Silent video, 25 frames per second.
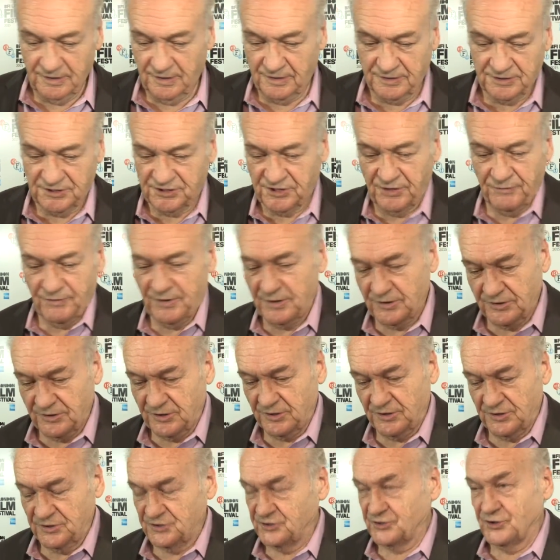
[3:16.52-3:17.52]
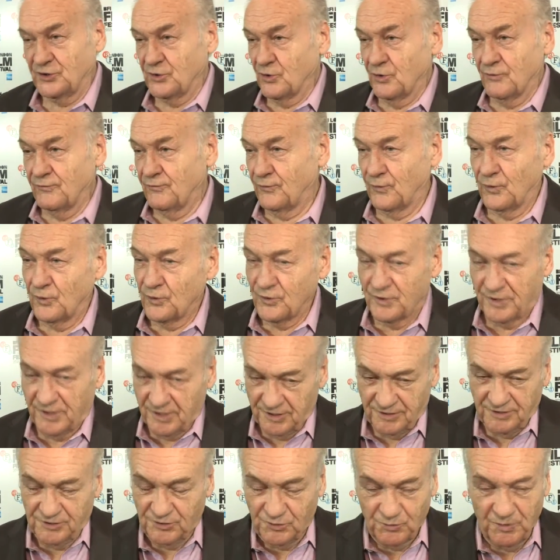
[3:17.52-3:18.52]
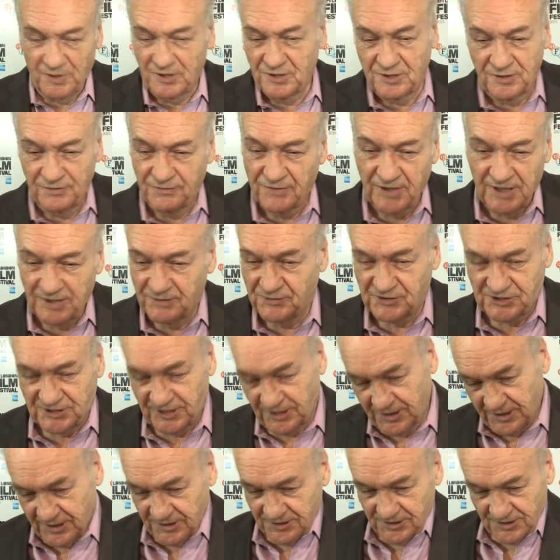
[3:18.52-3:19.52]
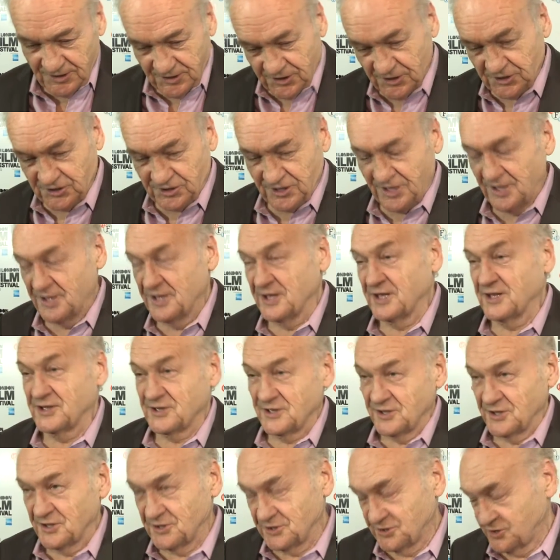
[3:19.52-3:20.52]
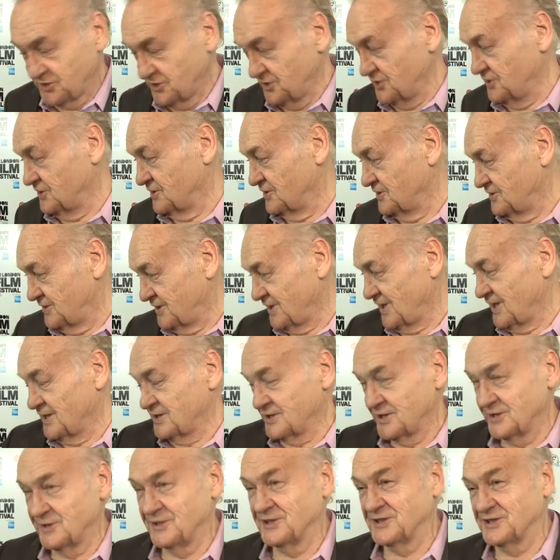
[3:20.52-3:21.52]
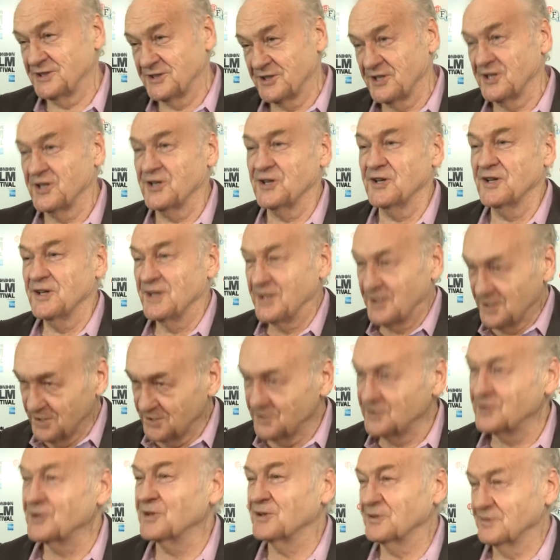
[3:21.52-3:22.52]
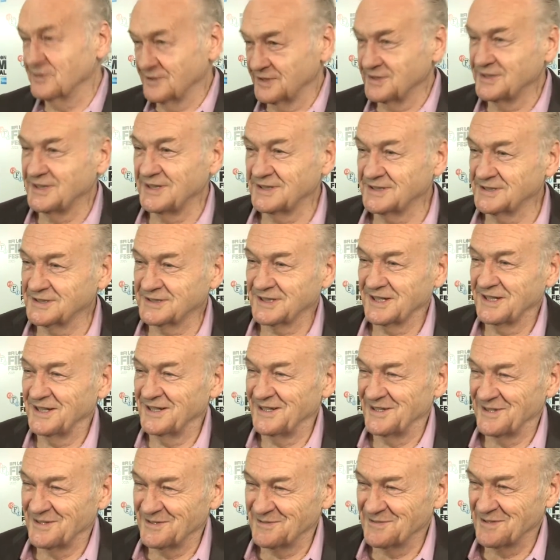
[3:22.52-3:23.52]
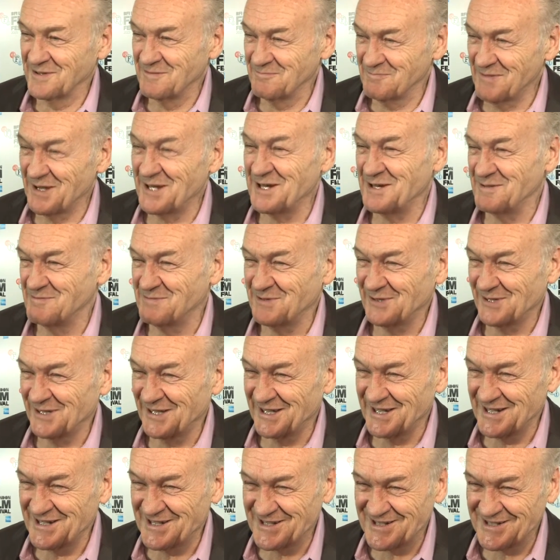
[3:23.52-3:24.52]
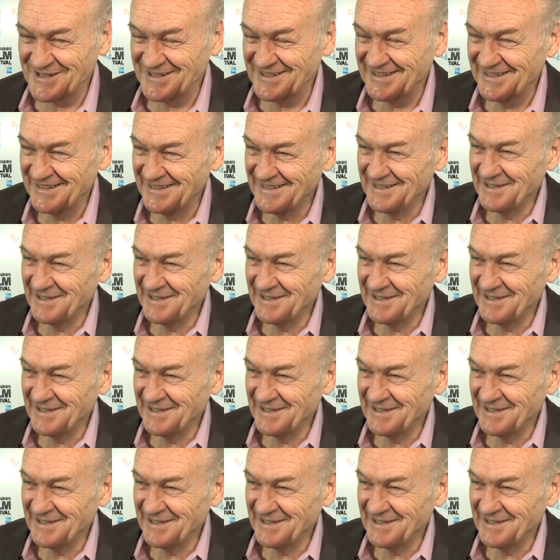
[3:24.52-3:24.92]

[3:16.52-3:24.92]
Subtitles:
17:04 and 25 seconds, this character is here, the other is there. You know, this kind of manipulation.